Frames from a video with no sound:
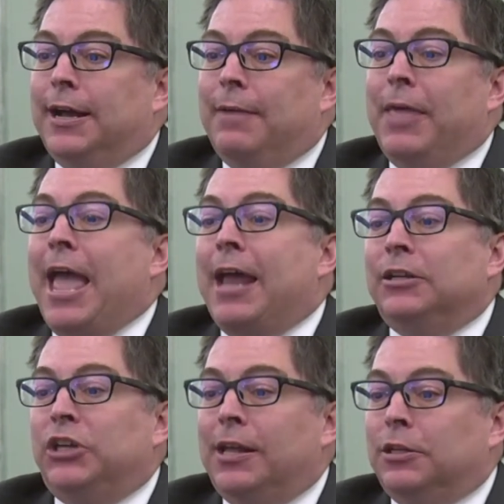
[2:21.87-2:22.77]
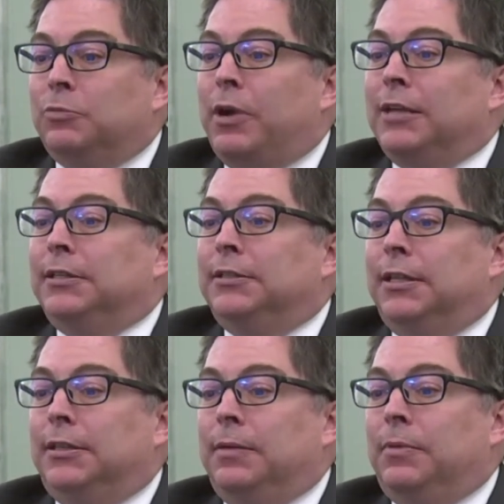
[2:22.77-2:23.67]
They had a challenge process
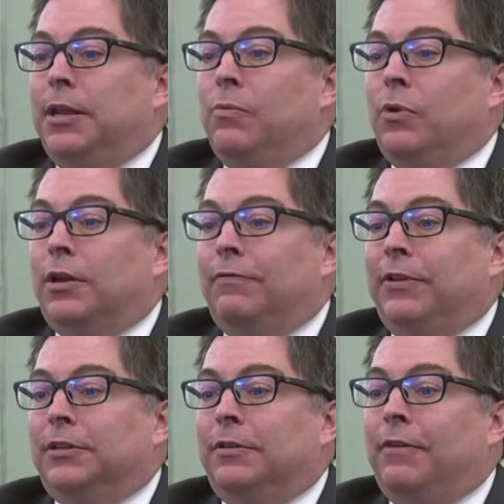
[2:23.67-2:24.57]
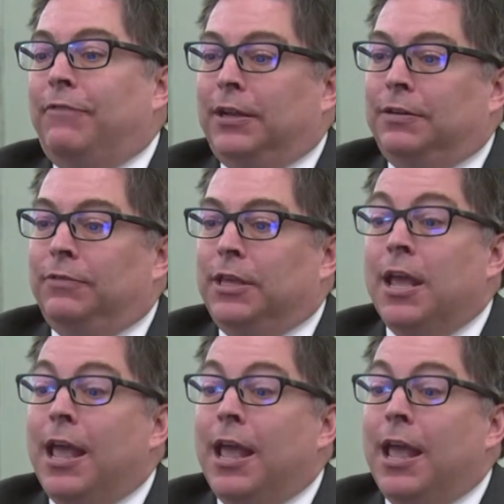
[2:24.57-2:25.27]
that didn't work effectively,